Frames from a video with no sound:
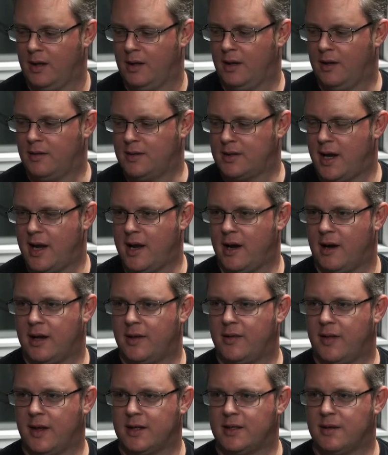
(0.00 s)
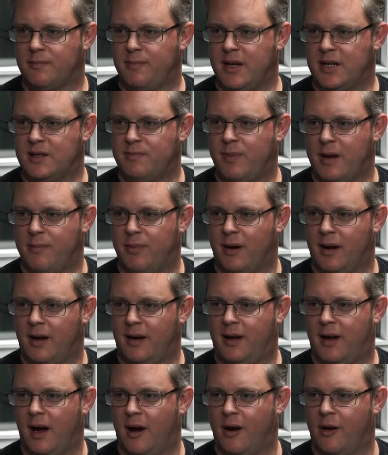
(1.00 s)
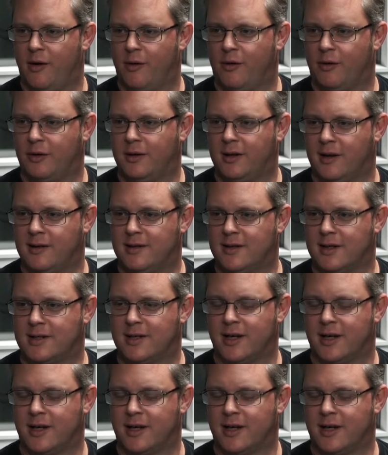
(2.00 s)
those AI things that beats people at Go or Dota no.